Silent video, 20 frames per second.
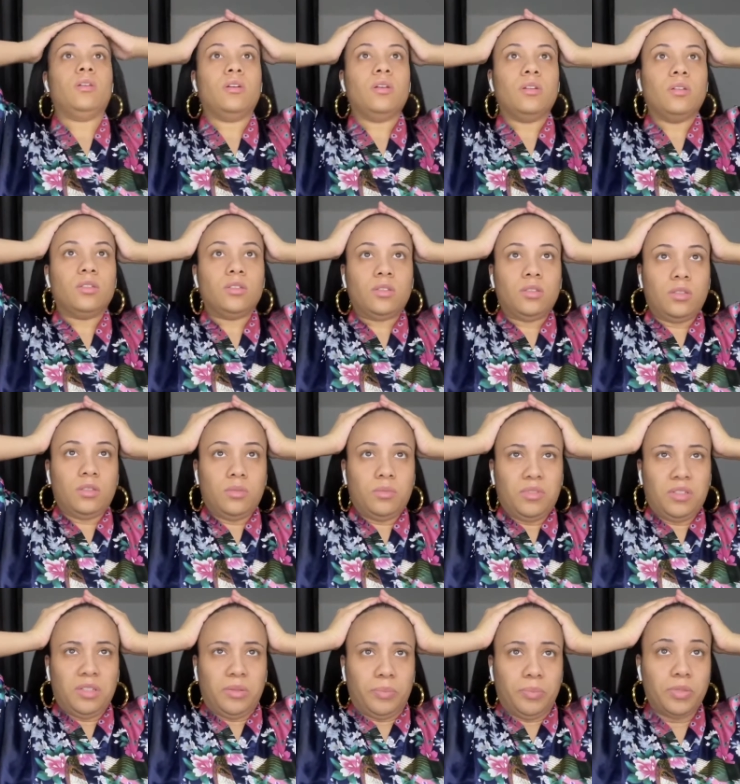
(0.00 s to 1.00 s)
So I'm
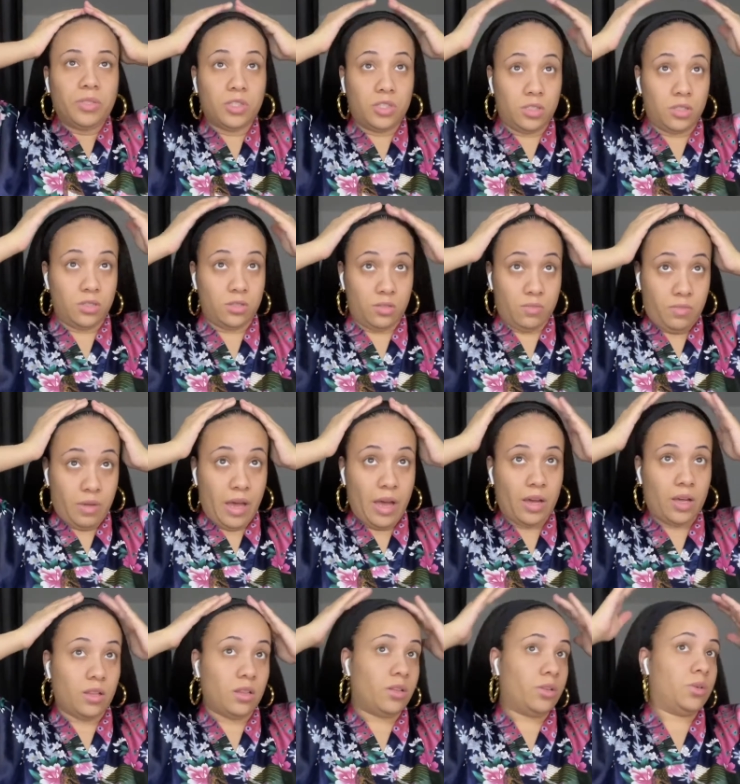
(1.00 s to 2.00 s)
gonna push this
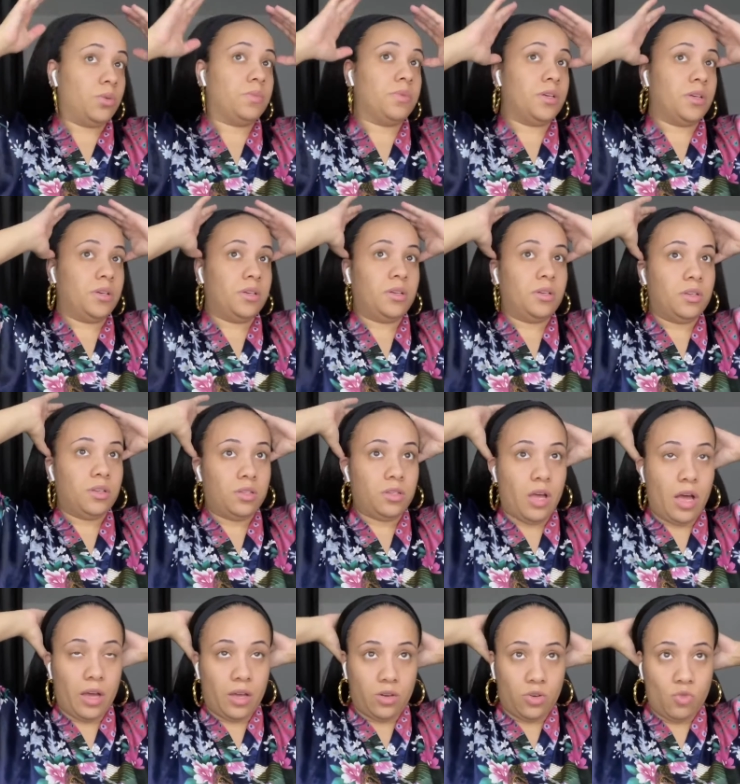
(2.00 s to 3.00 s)
back a little bit so
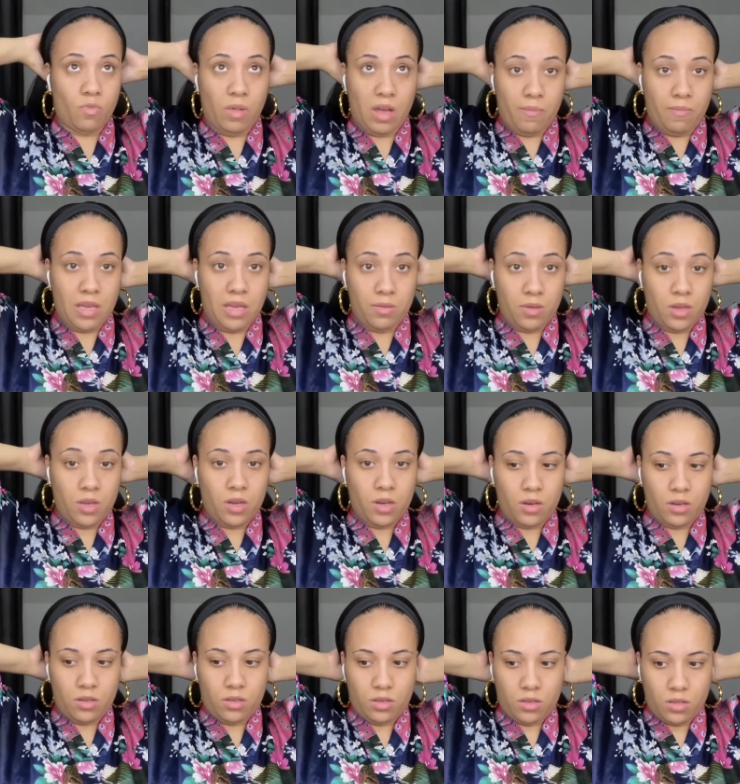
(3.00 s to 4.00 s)
I can do my baby
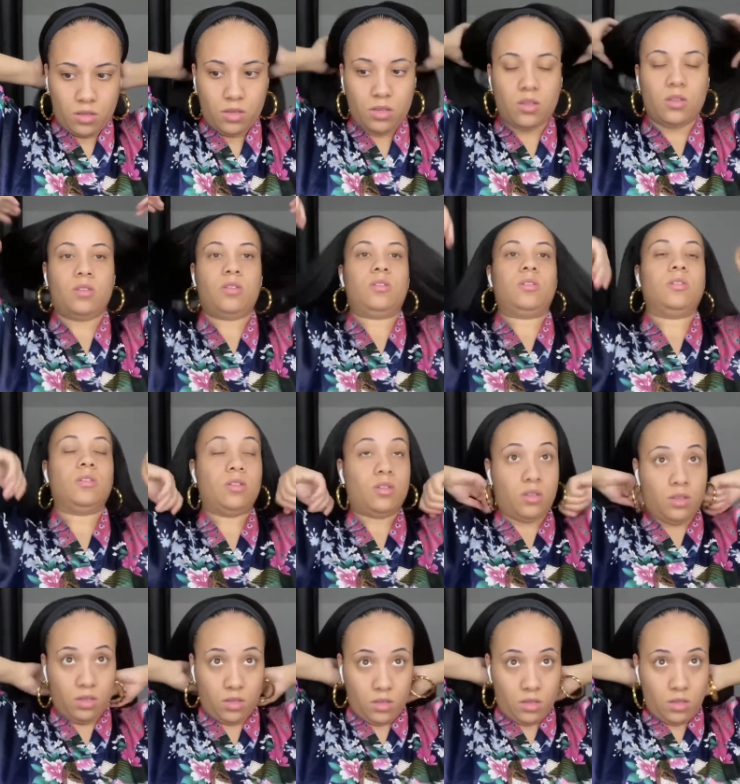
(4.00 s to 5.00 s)
hairs.
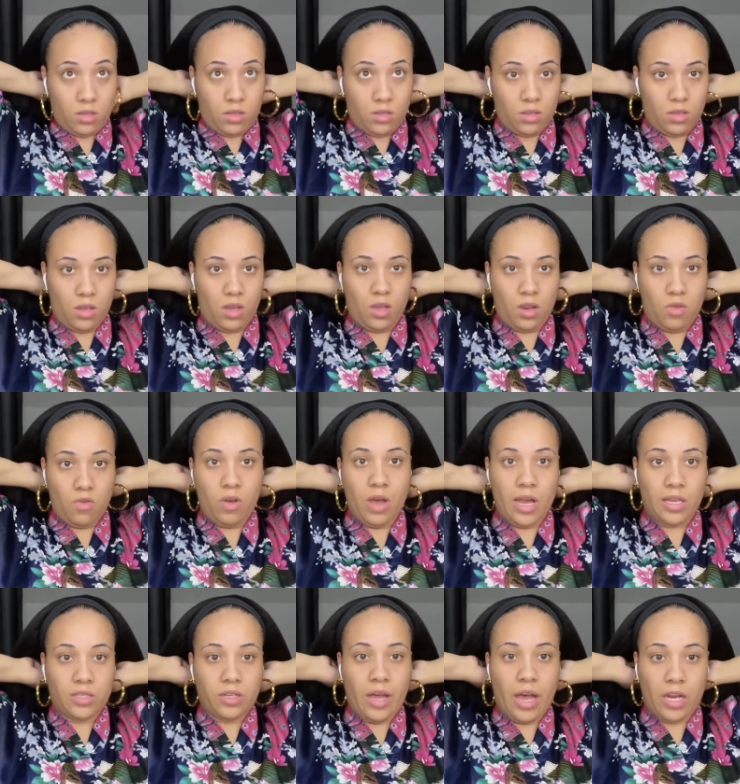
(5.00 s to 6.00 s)
And you
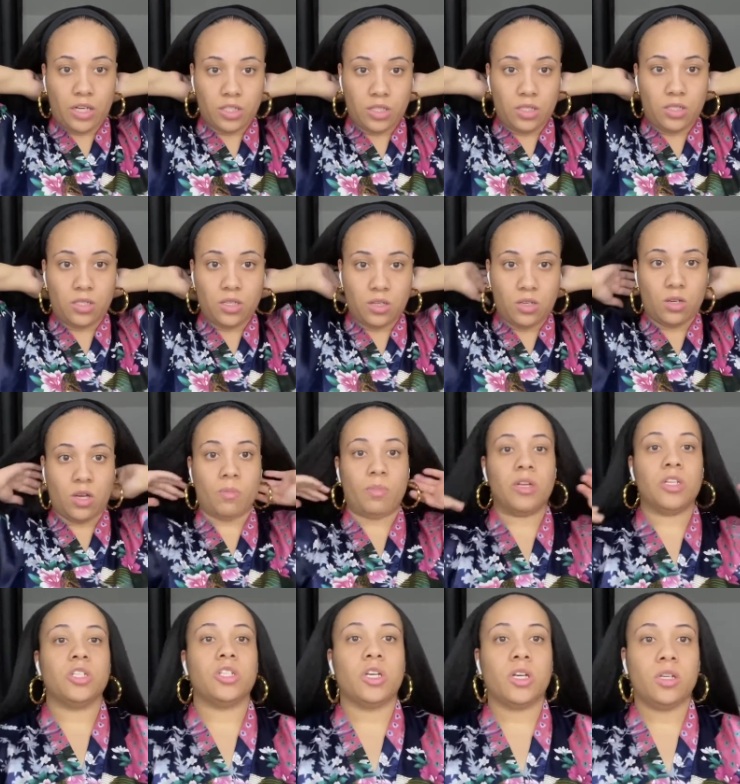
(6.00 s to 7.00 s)
guys are actually sitting on
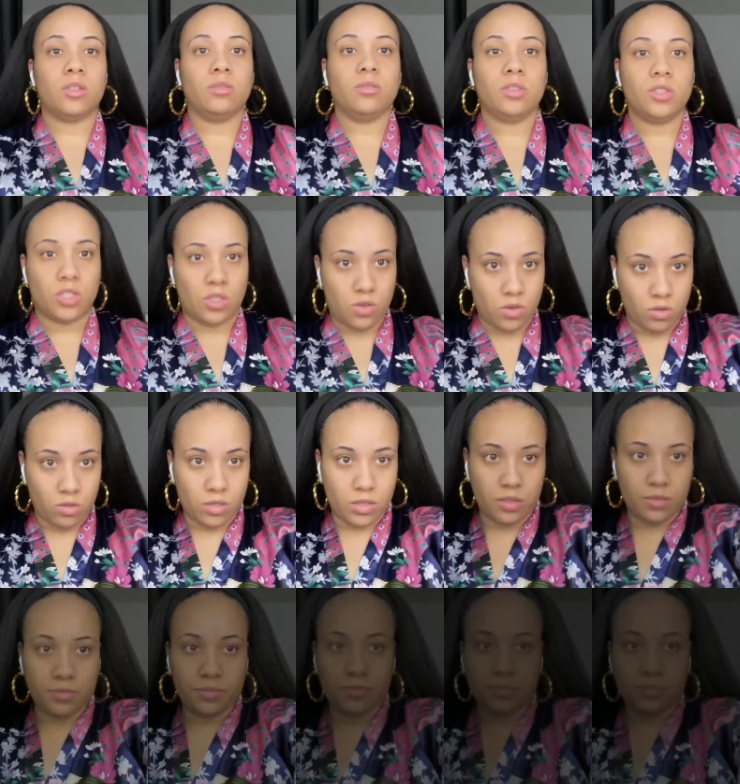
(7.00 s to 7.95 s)
my gel, so hold on.